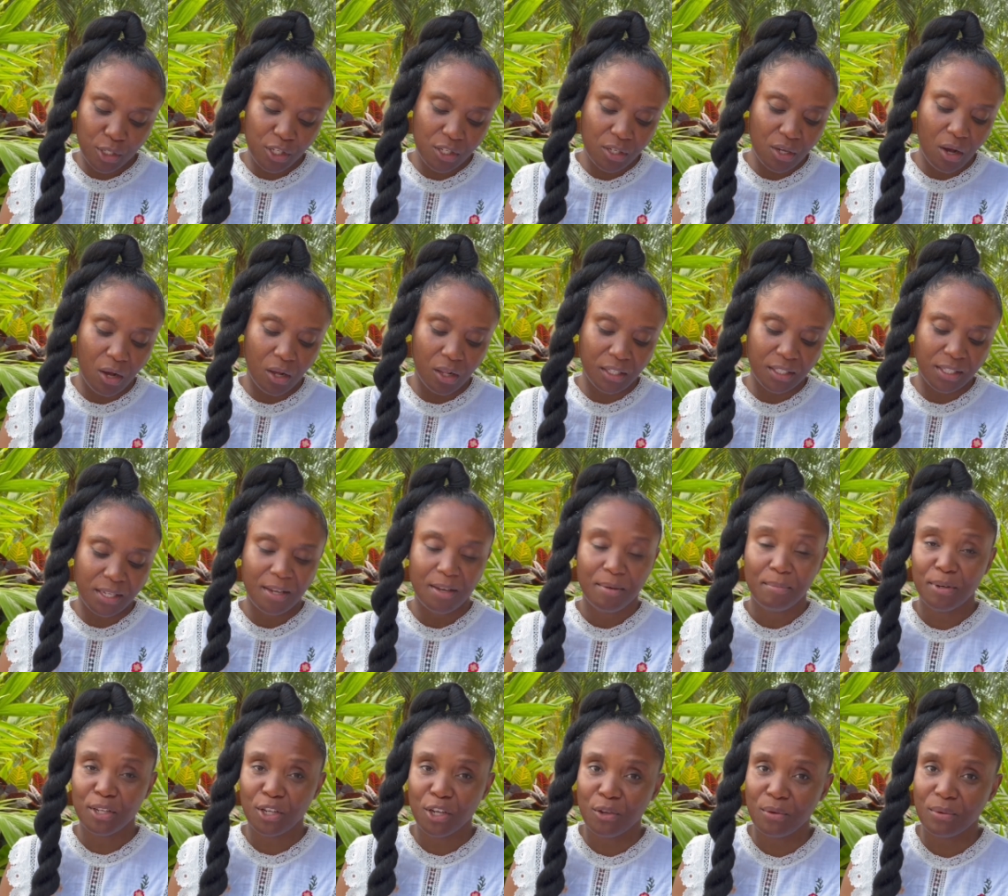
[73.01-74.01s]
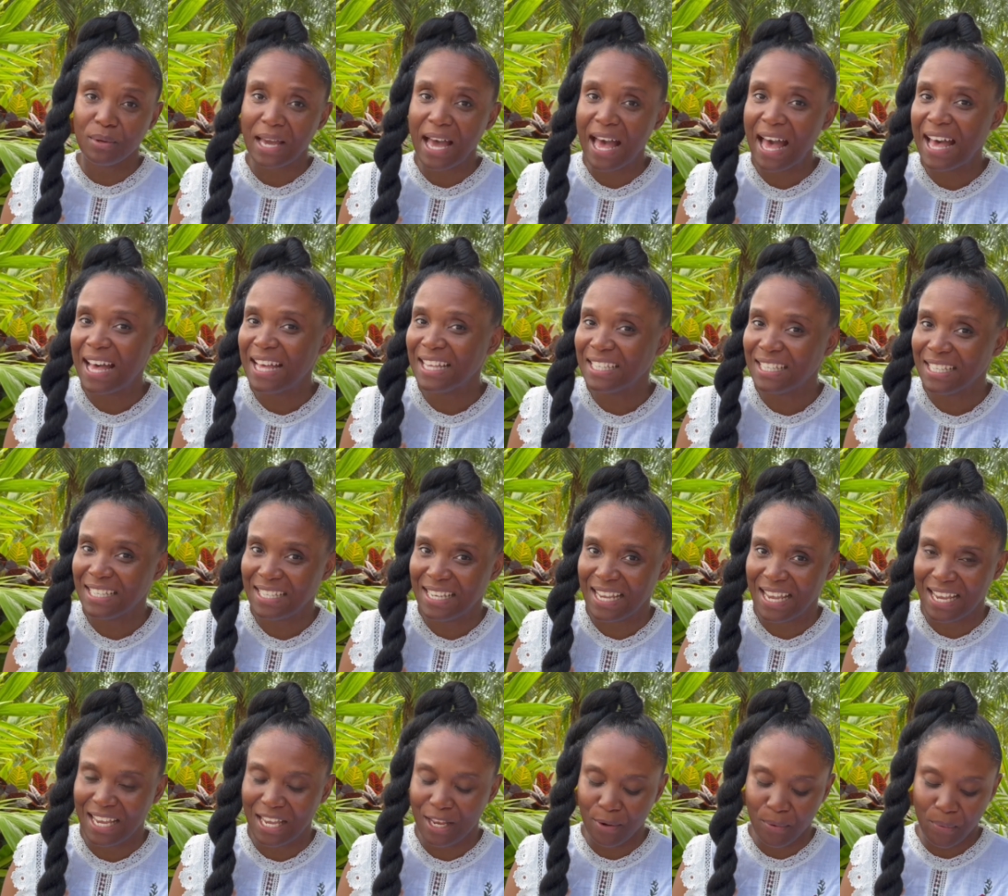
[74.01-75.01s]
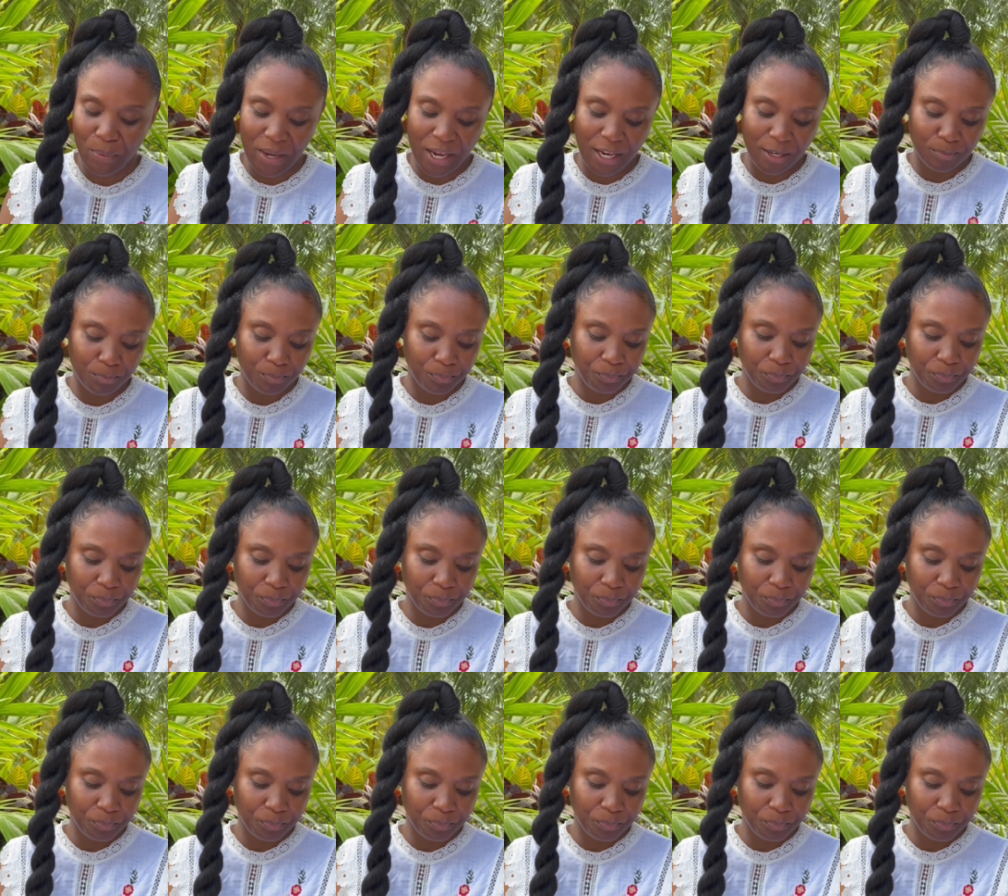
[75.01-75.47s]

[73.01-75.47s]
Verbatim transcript: salt, but you can't take it away.